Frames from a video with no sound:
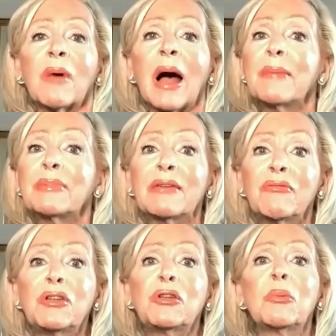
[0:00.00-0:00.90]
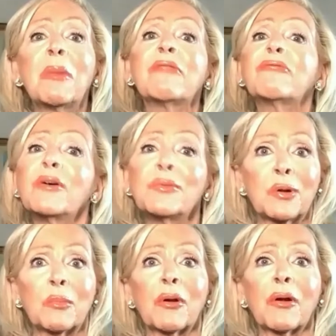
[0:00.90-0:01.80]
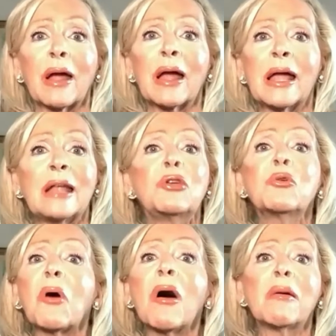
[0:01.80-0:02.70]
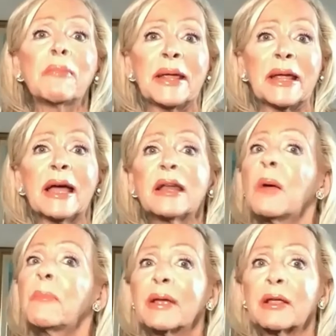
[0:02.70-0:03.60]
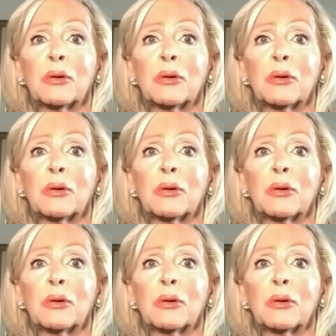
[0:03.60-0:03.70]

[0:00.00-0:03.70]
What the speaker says: I'm giving you my phone number and you call me and I'll pick